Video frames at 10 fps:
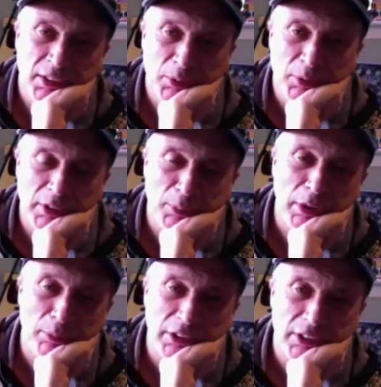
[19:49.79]
but the
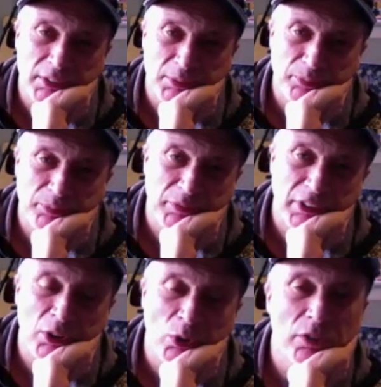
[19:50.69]
public are
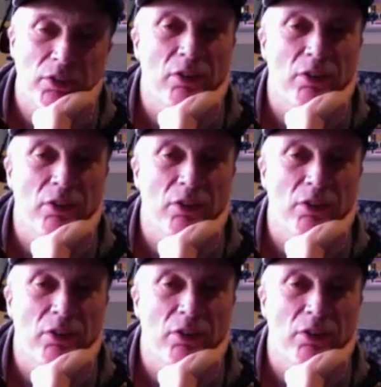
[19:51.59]
quite